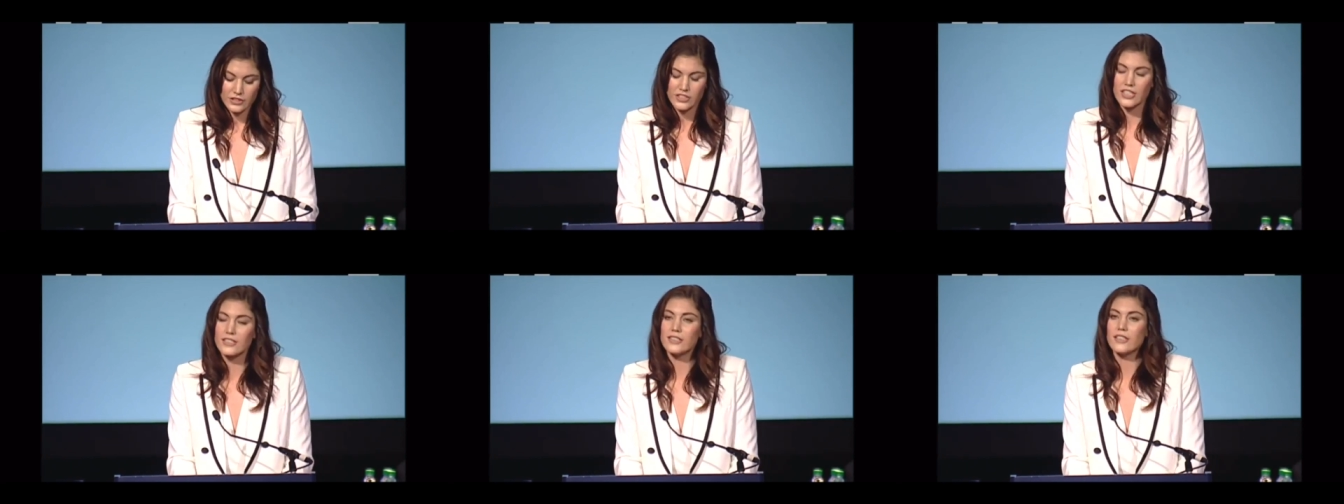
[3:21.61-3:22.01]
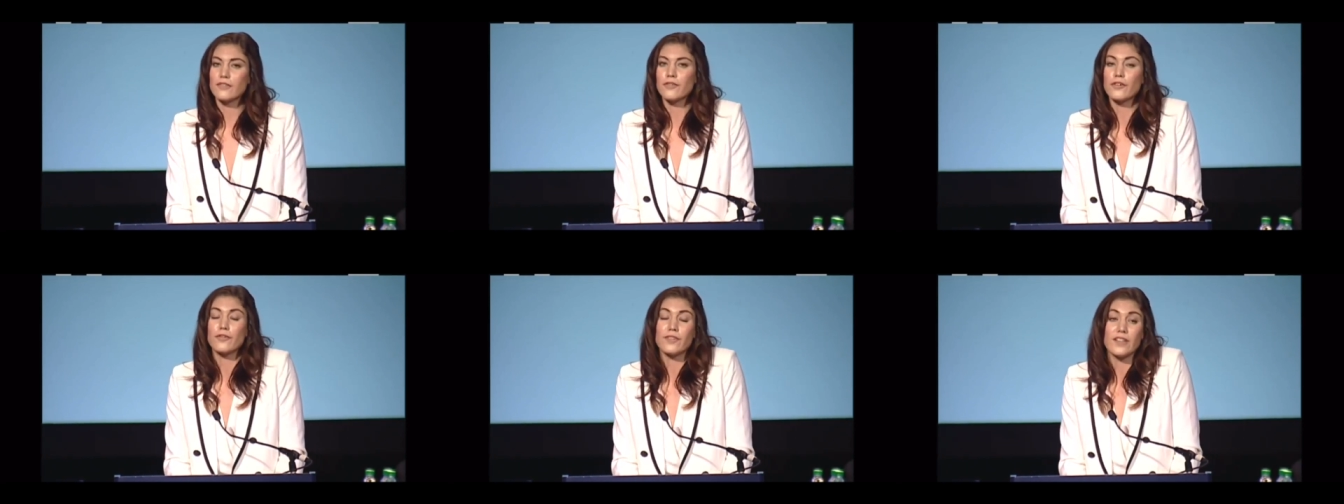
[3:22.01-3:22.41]
just to
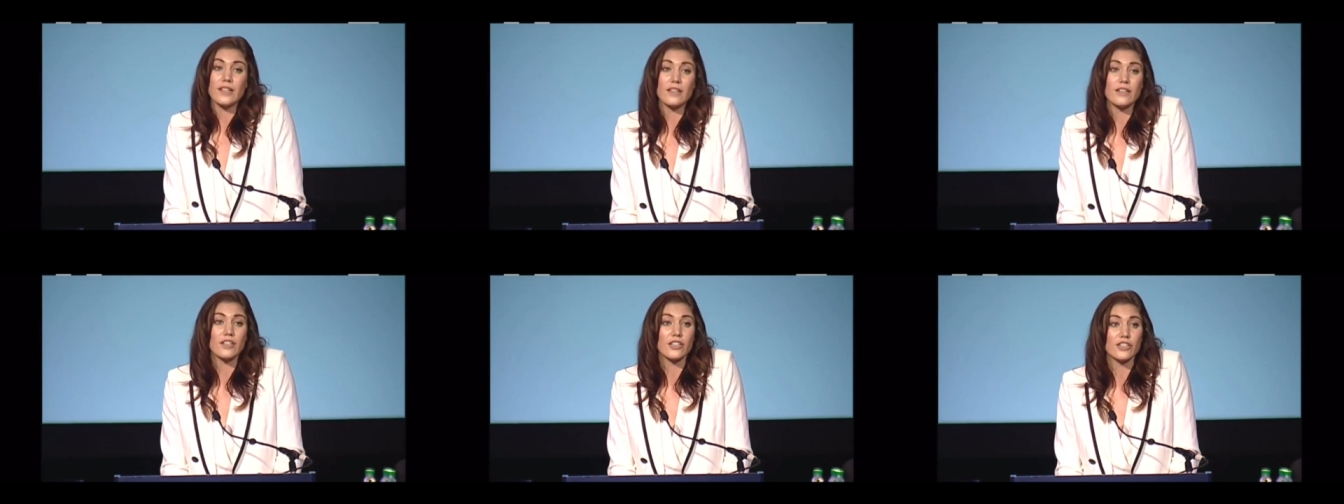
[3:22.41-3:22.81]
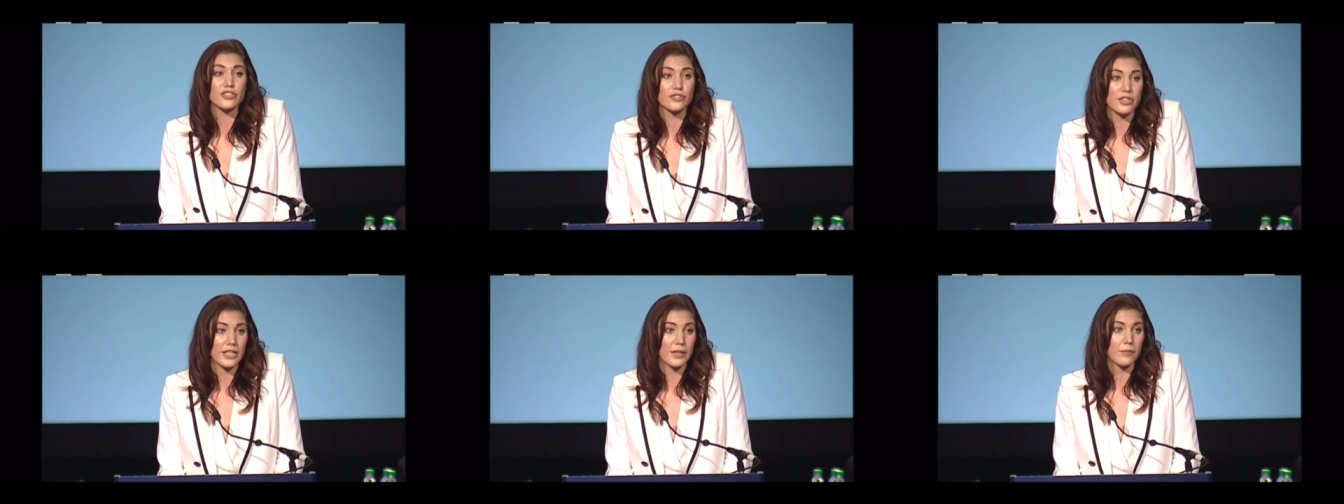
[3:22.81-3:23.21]
fulfill her
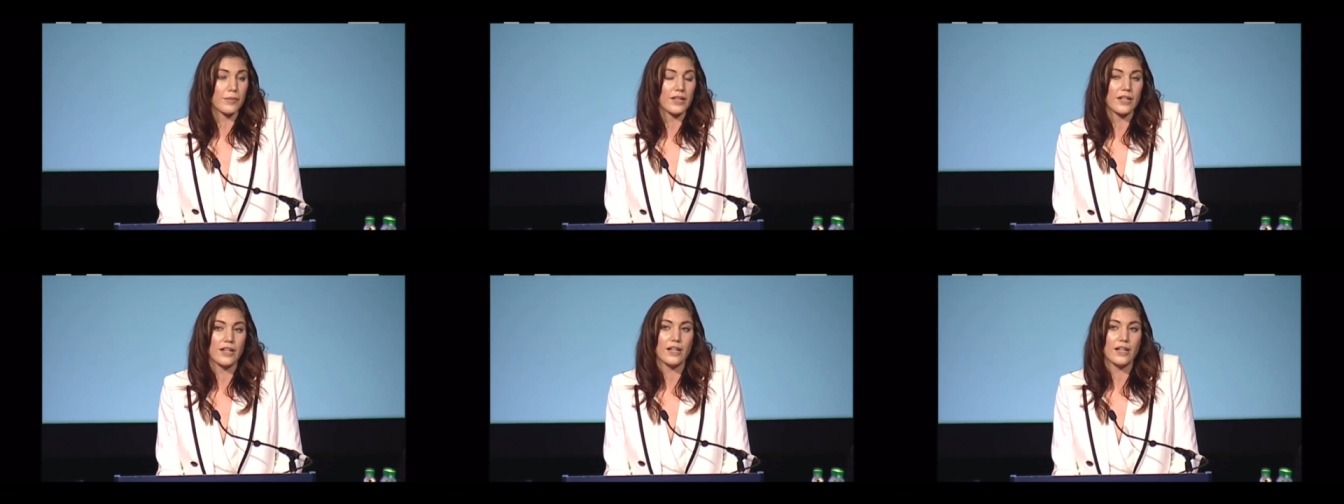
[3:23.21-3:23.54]
dream